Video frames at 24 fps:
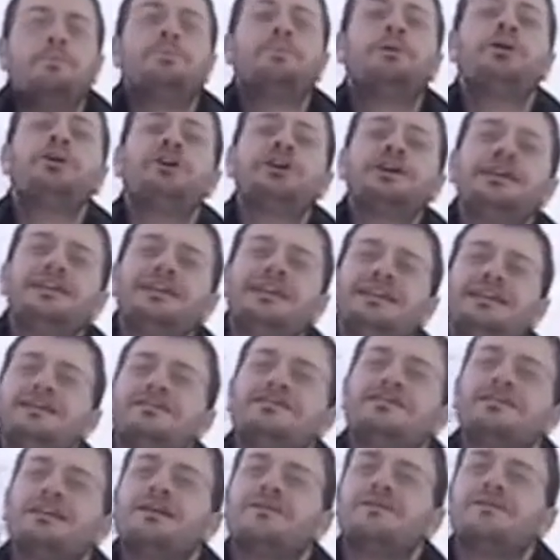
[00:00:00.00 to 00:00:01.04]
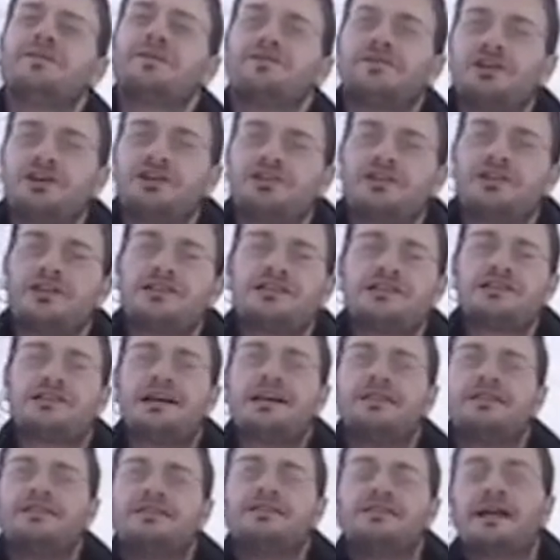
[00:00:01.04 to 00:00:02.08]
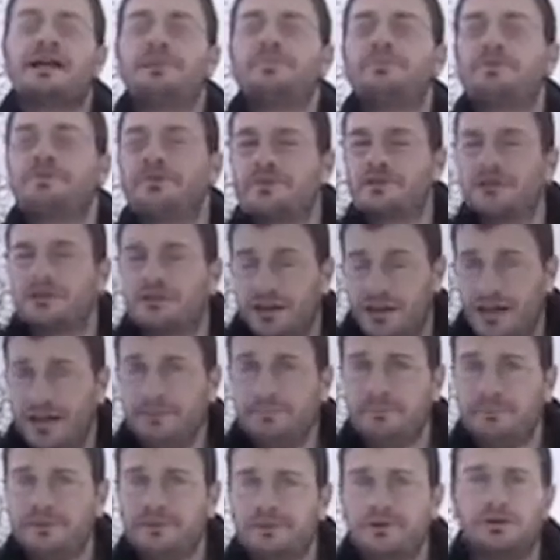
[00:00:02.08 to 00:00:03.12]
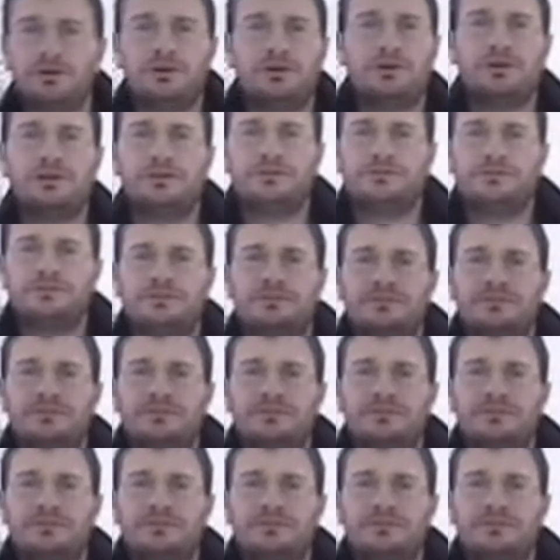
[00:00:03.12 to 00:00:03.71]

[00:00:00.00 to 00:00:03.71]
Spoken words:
Burgundy is the name of a region. It's not the type of a grape or